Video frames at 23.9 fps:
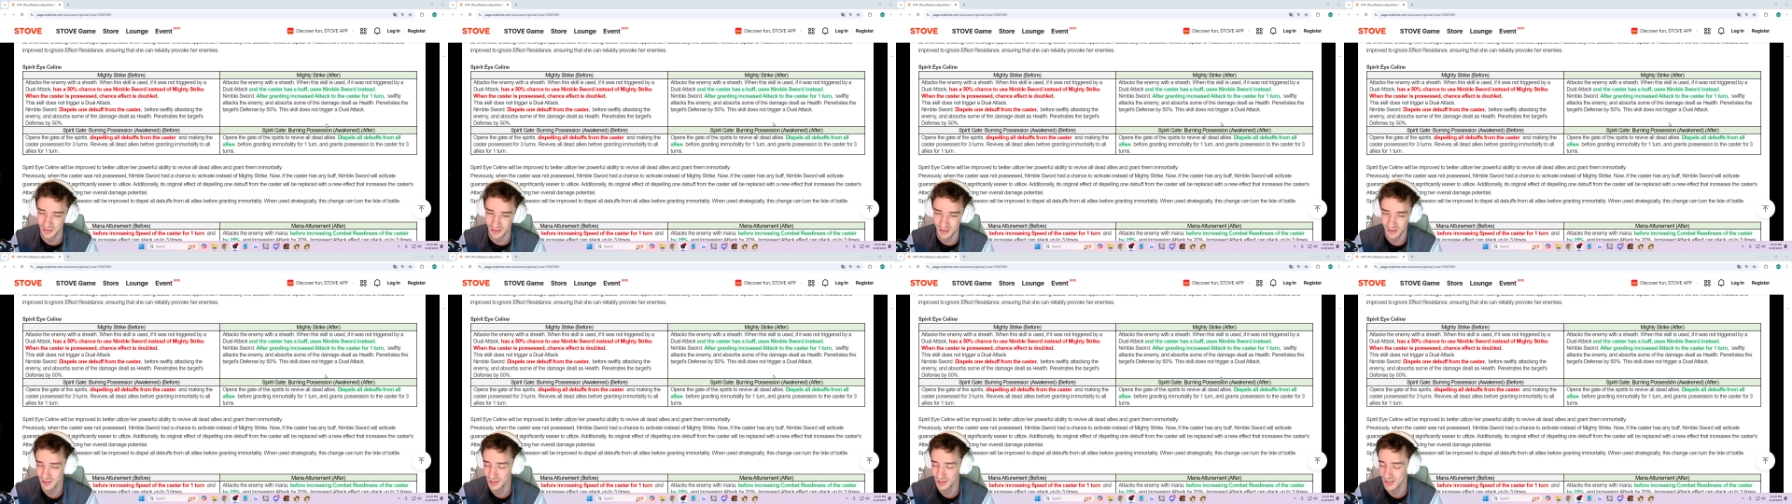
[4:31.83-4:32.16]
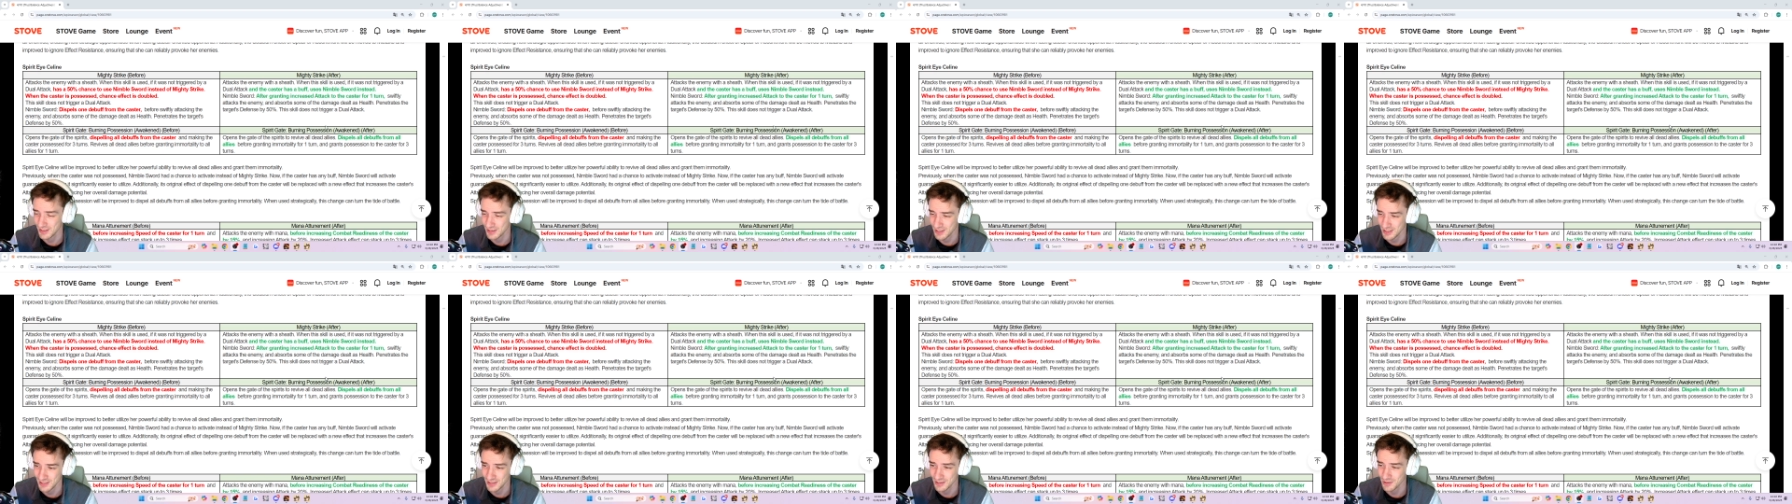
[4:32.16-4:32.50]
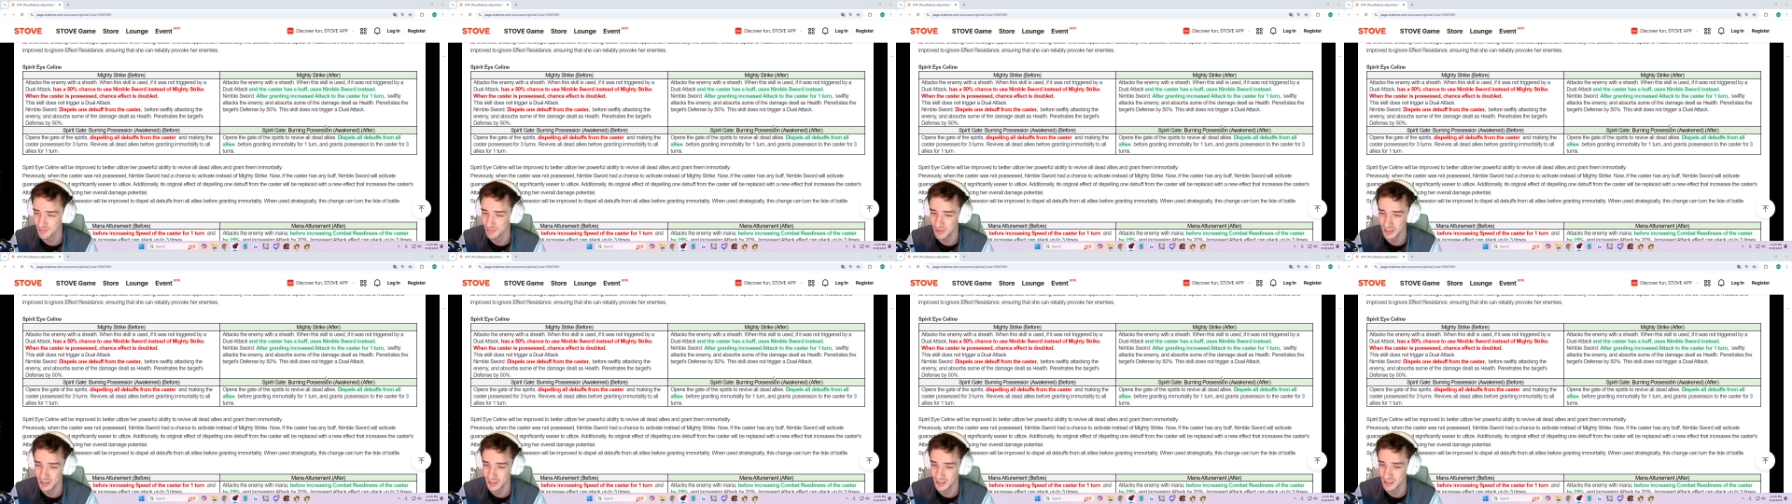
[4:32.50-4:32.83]
or like think a
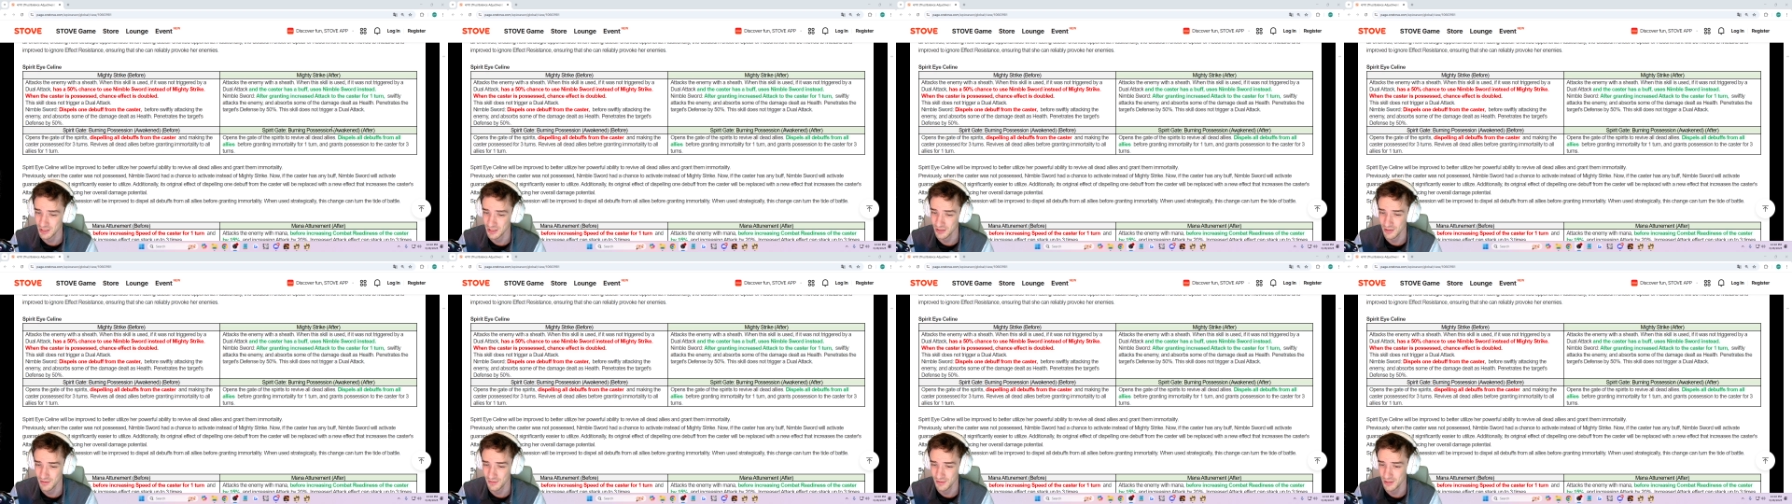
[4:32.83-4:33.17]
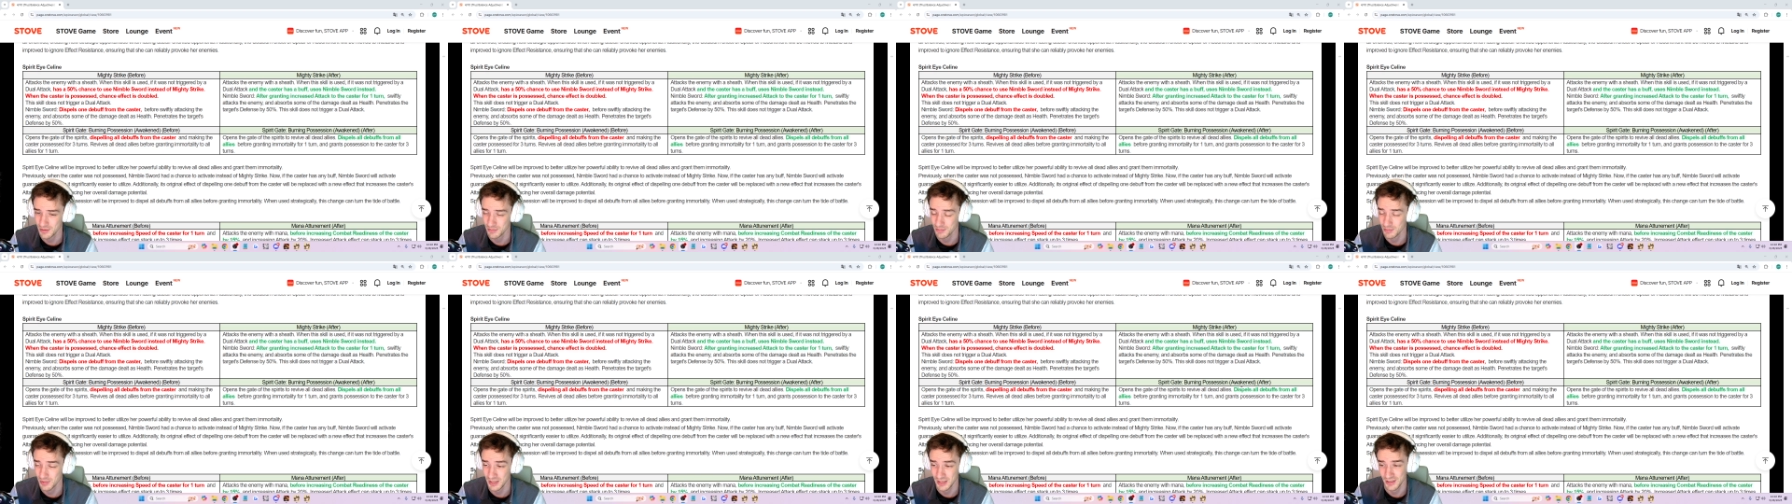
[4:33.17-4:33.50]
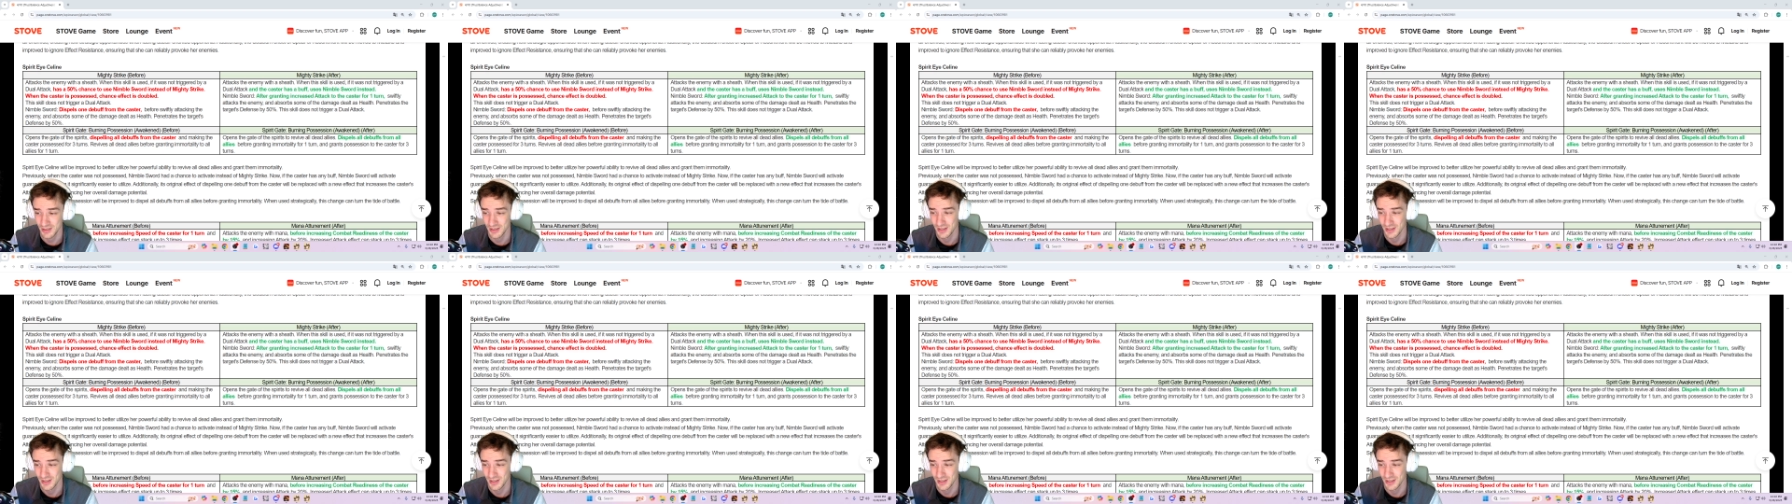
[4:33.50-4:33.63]
big deal of it, but